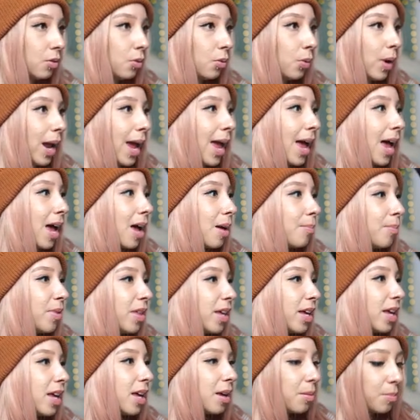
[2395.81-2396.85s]
Grab
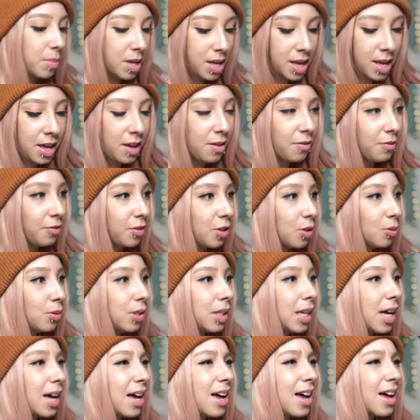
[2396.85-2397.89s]
them if you
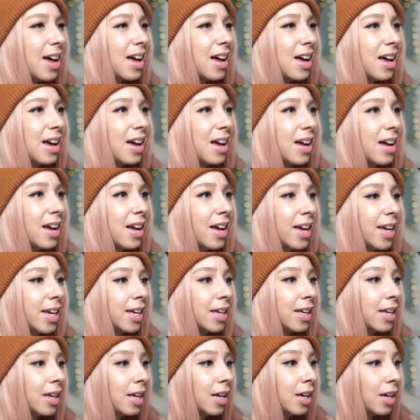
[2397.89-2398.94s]

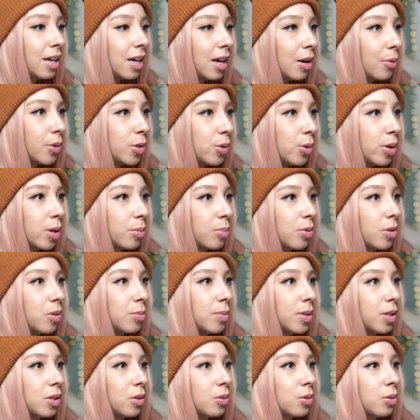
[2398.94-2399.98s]
like. I wish we could put
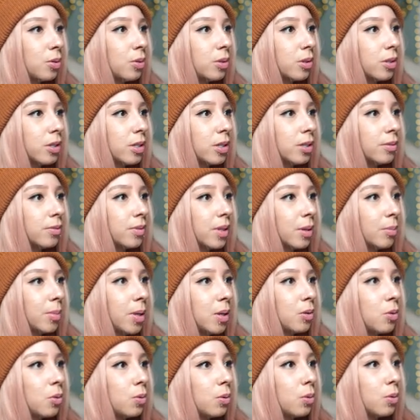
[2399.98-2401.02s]
them in the cooler. That'd be
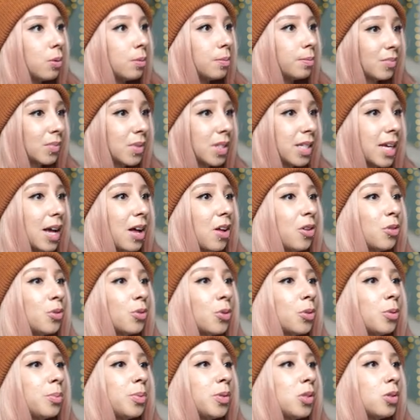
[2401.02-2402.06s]
cool. Tell group